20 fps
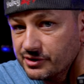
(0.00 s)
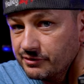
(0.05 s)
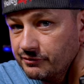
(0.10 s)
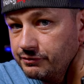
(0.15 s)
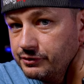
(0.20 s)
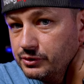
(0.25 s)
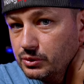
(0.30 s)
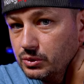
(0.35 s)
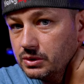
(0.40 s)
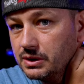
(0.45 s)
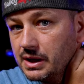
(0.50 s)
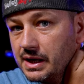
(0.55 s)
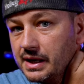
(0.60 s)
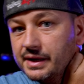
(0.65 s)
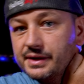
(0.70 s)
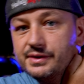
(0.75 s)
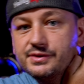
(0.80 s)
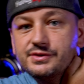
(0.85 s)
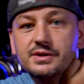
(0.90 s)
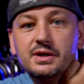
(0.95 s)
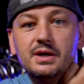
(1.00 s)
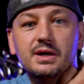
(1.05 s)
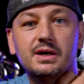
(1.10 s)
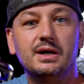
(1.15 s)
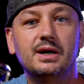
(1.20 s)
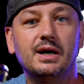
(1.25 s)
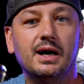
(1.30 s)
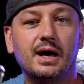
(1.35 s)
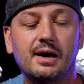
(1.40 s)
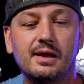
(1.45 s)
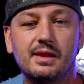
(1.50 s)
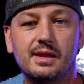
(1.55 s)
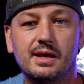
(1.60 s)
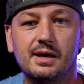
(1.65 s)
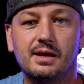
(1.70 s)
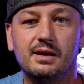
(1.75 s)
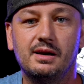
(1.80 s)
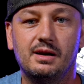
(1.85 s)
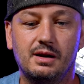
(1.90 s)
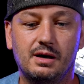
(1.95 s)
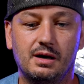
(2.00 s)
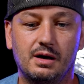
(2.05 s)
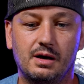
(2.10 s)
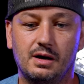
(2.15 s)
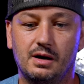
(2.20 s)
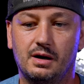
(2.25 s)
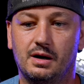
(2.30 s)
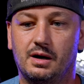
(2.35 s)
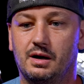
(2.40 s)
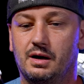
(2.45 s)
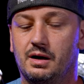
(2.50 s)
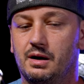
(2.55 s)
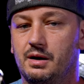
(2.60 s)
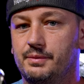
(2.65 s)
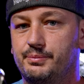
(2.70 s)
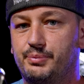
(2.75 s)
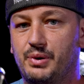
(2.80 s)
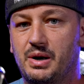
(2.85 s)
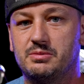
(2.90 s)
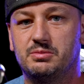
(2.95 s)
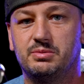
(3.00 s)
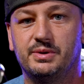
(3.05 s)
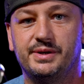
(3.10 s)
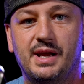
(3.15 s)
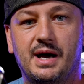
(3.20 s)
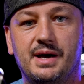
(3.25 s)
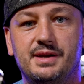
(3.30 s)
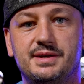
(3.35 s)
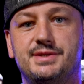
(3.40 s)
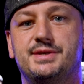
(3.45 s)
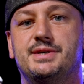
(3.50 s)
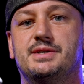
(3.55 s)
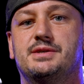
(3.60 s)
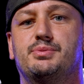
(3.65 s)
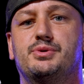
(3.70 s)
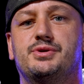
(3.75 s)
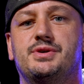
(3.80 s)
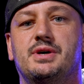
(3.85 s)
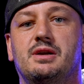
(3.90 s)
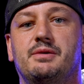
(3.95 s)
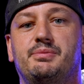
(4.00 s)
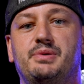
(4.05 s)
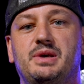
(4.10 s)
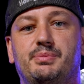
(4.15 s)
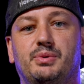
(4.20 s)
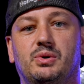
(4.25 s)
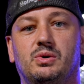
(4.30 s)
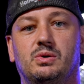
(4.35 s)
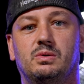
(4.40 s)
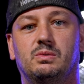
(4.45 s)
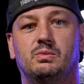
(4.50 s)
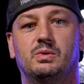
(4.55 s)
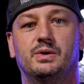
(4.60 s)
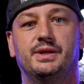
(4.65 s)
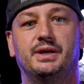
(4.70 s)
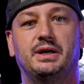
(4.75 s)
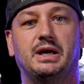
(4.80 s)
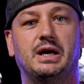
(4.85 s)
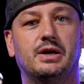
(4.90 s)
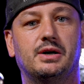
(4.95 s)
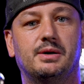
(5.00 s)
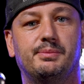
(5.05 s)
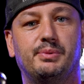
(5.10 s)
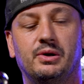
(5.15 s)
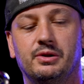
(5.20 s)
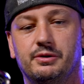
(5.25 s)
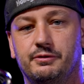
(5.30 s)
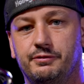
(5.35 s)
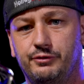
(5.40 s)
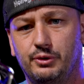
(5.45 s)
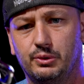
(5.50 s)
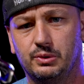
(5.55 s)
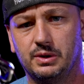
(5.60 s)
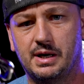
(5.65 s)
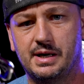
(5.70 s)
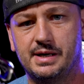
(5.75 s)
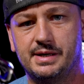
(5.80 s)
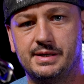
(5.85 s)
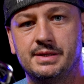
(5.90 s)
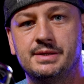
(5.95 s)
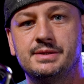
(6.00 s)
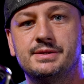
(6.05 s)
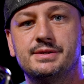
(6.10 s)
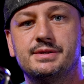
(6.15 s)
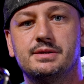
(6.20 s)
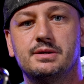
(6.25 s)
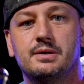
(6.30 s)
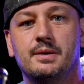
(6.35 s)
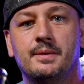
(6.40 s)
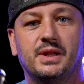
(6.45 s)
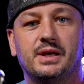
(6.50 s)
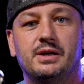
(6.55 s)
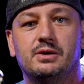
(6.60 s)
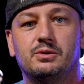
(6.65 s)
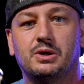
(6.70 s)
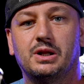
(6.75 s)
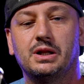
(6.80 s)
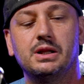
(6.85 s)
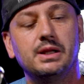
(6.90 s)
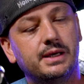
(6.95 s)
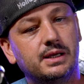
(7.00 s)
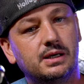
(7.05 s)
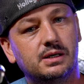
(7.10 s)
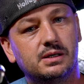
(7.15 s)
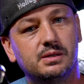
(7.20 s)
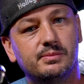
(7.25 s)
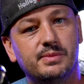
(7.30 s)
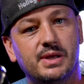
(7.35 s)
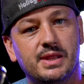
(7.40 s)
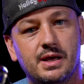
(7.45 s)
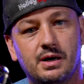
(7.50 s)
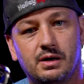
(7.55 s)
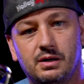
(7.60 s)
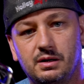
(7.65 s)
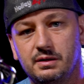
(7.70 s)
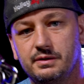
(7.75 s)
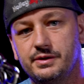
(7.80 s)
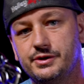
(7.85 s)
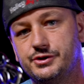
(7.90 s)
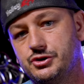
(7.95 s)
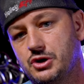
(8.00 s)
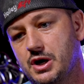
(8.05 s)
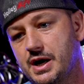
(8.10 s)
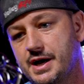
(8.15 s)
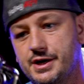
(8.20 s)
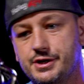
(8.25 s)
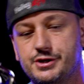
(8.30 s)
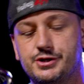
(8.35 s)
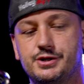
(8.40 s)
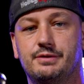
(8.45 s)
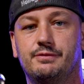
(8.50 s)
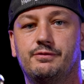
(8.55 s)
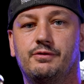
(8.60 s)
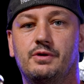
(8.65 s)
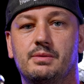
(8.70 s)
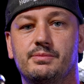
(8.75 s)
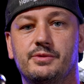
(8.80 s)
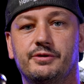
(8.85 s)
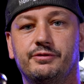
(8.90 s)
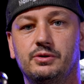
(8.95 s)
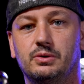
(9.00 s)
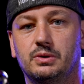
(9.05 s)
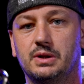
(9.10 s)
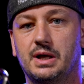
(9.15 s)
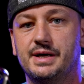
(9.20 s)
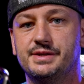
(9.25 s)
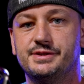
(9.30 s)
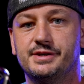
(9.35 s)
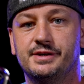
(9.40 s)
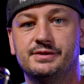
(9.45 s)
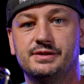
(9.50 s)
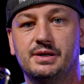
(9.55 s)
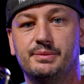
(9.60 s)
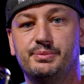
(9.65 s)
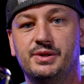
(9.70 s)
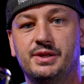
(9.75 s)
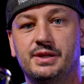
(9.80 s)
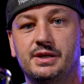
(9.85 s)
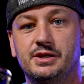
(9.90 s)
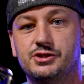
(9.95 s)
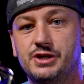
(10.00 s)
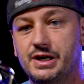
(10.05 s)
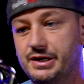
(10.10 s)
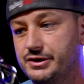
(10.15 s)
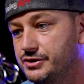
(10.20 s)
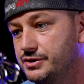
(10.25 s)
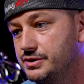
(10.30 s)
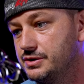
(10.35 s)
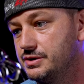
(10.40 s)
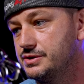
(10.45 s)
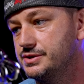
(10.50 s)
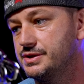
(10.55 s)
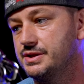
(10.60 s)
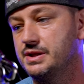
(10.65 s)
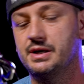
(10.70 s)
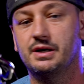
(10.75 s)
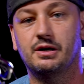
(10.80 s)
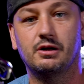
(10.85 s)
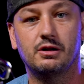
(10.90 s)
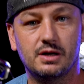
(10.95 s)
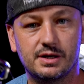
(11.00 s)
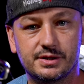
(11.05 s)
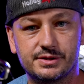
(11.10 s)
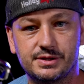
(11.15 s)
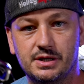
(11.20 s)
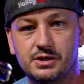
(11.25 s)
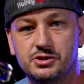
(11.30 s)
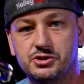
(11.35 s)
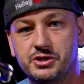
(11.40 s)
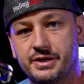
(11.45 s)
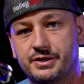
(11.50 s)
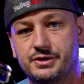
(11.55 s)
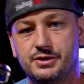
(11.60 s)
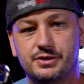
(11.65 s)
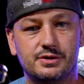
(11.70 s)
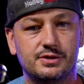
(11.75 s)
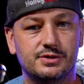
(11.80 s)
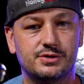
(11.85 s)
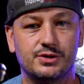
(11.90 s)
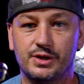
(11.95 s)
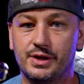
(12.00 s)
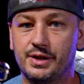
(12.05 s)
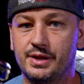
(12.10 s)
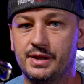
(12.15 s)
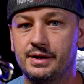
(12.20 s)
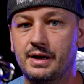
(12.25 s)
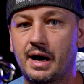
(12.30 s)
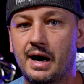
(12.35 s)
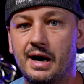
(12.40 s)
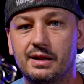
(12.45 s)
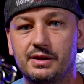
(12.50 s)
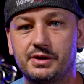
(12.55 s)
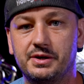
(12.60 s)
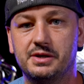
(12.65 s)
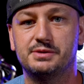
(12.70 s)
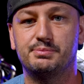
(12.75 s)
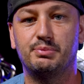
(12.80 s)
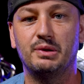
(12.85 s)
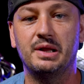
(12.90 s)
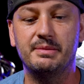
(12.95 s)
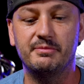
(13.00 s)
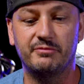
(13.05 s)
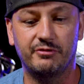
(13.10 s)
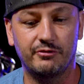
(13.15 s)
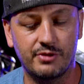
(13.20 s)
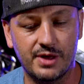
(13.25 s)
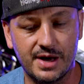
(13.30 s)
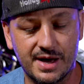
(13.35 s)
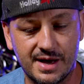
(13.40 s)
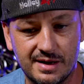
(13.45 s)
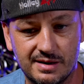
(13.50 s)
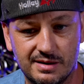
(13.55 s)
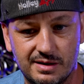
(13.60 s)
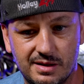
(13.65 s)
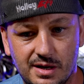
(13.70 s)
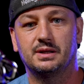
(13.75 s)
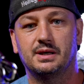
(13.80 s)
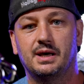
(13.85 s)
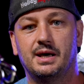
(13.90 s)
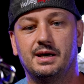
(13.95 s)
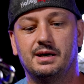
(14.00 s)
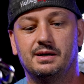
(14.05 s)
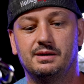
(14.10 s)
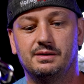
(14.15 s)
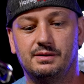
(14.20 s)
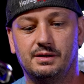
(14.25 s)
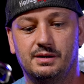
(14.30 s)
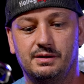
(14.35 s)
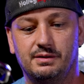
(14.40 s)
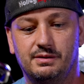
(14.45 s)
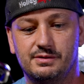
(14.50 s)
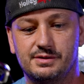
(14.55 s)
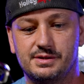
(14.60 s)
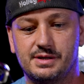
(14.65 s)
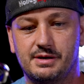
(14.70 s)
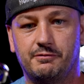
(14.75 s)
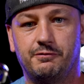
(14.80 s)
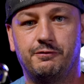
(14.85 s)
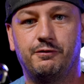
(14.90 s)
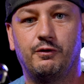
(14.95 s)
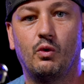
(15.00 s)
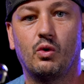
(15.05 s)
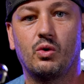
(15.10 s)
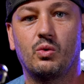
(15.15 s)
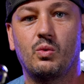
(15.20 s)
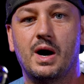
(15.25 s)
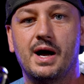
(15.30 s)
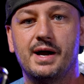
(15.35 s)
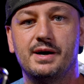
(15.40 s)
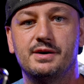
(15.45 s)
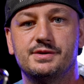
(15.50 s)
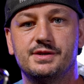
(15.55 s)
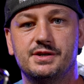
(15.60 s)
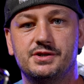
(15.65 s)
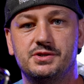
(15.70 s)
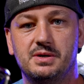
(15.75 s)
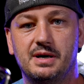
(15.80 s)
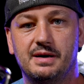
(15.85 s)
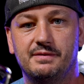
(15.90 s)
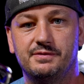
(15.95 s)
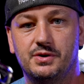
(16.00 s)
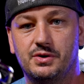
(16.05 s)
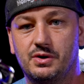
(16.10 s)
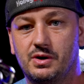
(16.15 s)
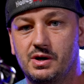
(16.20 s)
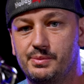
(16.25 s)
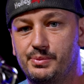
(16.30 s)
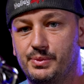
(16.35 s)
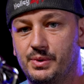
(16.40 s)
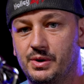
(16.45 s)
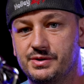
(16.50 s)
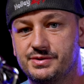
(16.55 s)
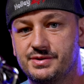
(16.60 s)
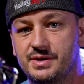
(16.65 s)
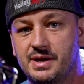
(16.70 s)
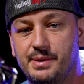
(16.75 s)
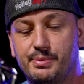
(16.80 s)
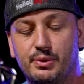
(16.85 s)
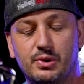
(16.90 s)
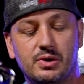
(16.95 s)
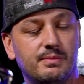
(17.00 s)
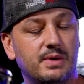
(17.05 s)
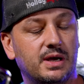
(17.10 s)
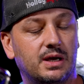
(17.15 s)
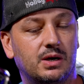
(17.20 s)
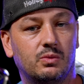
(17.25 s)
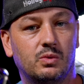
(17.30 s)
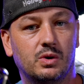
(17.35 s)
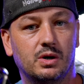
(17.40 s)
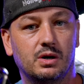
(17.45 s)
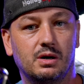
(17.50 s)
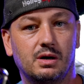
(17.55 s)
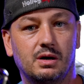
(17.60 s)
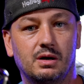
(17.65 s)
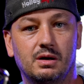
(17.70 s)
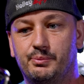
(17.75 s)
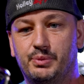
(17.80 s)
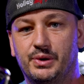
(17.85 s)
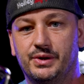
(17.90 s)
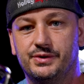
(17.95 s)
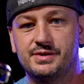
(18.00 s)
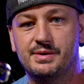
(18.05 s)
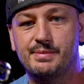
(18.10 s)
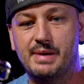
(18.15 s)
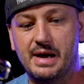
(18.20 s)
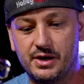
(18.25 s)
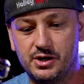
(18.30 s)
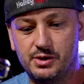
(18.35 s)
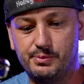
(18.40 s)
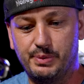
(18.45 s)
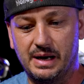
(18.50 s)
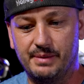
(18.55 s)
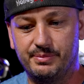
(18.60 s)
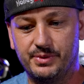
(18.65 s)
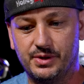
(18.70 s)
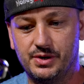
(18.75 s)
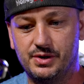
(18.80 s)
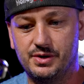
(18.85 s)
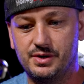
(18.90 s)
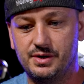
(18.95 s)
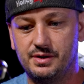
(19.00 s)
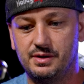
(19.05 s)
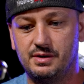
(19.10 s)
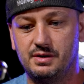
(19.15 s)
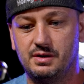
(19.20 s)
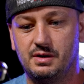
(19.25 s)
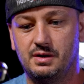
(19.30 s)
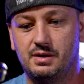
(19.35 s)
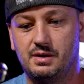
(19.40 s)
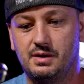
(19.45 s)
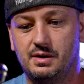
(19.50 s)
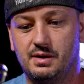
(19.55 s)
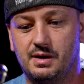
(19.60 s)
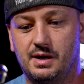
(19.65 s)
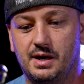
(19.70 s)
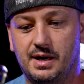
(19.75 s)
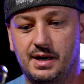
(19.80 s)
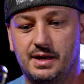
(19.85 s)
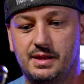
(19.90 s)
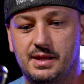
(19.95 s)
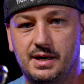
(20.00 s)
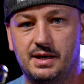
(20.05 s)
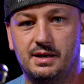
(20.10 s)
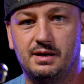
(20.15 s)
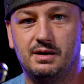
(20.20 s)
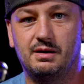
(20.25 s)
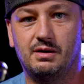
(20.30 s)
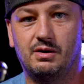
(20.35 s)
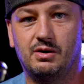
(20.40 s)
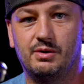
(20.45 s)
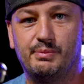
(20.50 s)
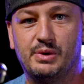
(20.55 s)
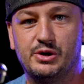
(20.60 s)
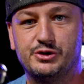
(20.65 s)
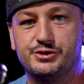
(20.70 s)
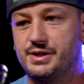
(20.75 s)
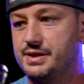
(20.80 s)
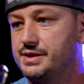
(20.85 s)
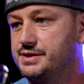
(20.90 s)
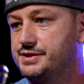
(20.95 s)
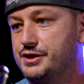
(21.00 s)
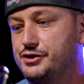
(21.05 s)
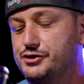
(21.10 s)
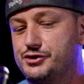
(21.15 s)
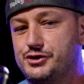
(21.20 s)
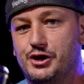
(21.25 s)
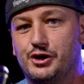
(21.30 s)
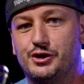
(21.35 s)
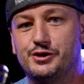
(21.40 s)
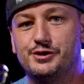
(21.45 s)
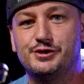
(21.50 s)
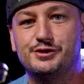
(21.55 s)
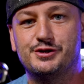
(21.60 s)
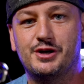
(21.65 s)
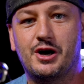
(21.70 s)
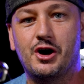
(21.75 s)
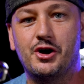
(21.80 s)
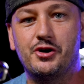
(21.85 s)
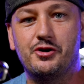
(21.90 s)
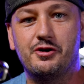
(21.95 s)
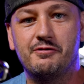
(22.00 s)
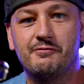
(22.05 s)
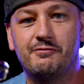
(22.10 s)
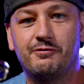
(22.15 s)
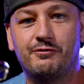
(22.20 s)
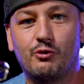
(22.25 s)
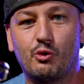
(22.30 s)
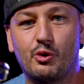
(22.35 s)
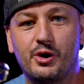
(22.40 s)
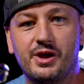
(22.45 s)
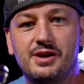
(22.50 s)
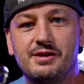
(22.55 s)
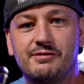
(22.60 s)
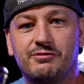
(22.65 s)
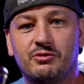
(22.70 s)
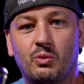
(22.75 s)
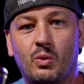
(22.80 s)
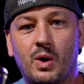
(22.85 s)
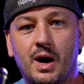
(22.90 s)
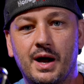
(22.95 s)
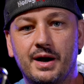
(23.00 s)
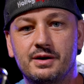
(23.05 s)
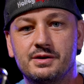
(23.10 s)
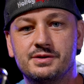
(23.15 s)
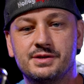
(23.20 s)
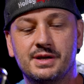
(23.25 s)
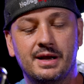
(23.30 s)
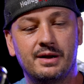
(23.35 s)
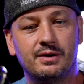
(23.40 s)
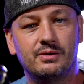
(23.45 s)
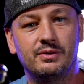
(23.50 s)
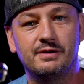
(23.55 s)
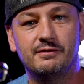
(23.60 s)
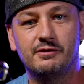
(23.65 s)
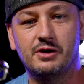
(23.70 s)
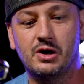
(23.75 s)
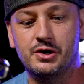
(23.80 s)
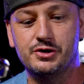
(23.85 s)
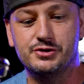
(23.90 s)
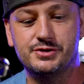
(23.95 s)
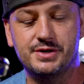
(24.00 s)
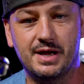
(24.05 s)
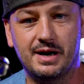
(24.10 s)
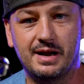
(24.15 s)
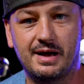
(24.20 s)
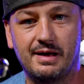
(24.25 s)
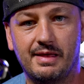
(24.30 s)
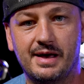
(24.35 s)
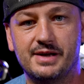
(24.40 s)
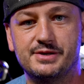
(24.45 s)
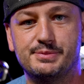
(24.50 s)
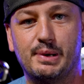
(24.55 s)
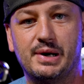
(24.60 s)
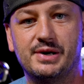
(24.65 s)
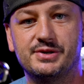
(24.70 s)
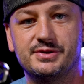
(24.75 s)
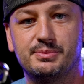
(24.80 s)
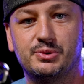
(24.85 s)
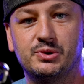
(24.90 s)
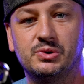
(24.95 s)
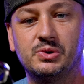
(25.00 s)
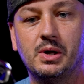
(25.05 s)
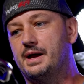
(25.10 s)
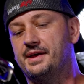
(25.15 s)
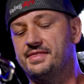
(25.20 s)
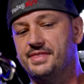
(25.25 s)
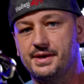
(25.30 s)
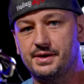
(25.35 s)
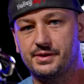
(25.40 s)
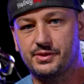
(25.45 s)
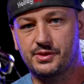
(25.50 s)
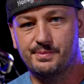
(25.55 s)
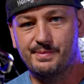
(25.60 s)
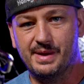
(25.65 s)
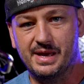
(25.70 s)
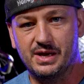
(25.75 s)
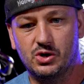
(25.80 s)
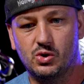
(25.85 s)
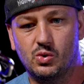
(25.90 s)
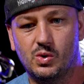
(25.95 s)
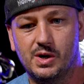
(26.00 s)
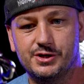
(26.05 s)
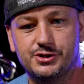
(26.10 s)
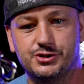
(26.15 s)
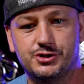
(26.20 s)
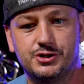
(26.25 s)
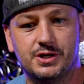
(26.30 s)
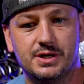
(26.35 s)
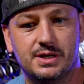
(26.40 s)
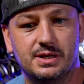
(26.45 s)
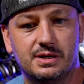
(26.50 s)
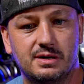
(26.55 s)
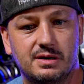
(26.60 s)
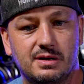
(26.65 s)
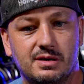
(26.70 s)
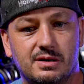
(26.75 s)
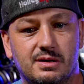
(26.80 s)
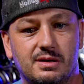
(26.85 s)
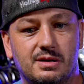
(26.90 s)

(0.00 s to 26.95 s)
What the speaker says: and fuel lines, and then probably 96% of people, when they cut up all their fuel lines, they don't clean them, and then all the trash from the fuel lines ends up in the injectors, and then it clogs the injectors, and then Holley gets blamed for that. And there's like 4 wires that you have to hook up on a Sniper to make it work, but somehow you pop the hood, and then on most of these installs, there's 140 different wires, and I don't even understand how that's possible. I think the main question